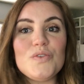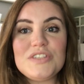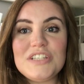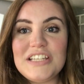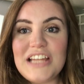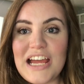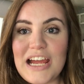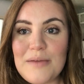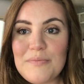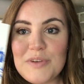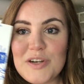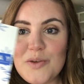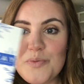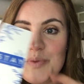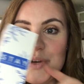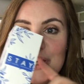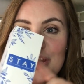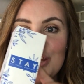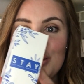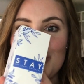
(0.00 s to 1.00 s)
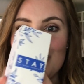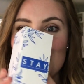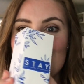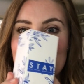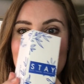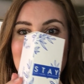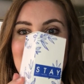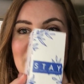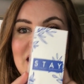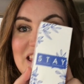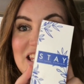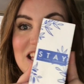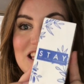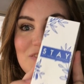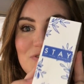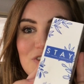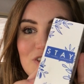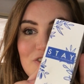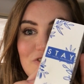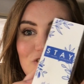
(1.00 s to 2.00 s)
Today I'm gonna be using this
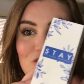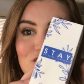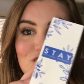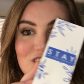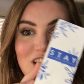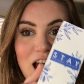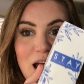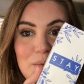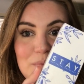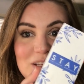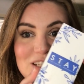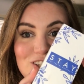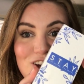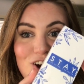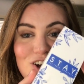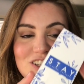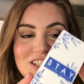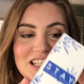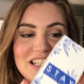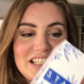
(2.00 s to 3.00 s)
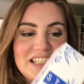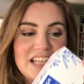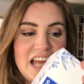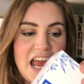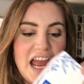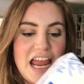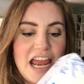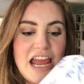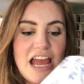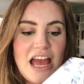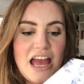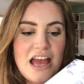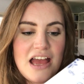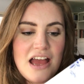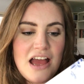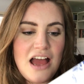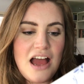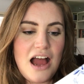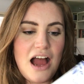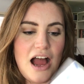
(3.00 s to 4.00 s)
for the first time. It's called Stay.
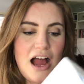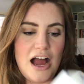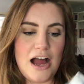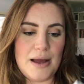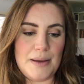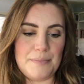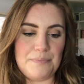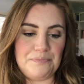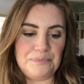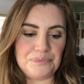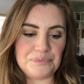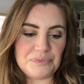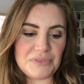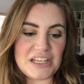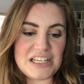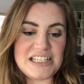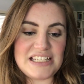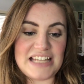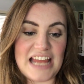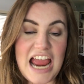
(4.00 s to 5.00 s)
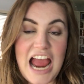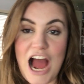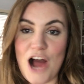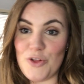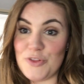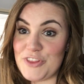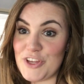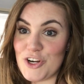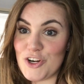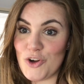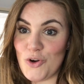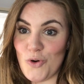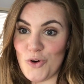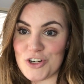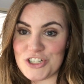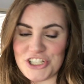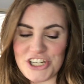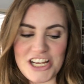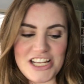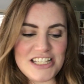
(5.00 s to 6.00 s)
Stay Out There
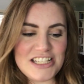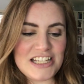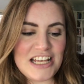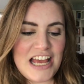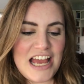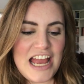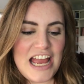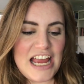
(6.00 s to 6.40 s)
Gorgeous.